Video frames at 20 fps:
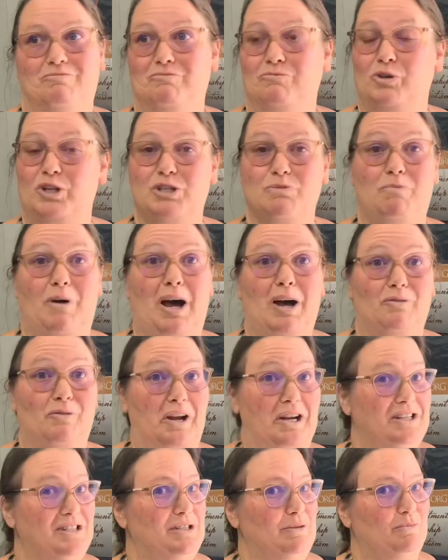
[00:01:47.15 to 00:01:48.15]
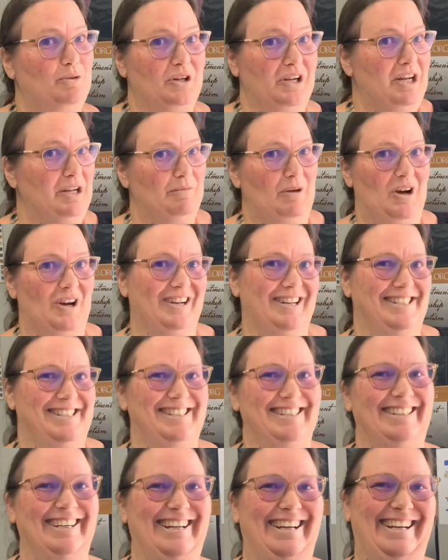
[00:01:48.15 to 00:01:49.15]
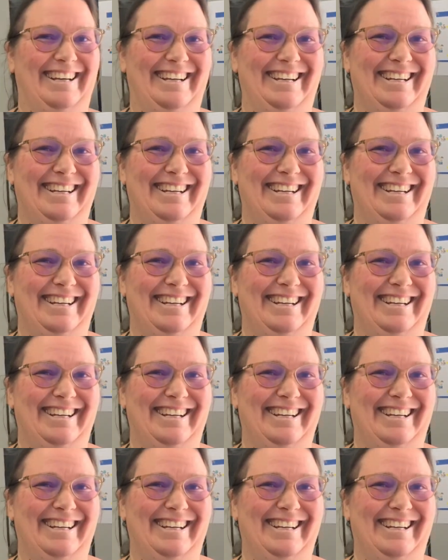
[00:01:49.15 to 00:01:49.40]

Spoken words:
which bot reigns supreme, honestly.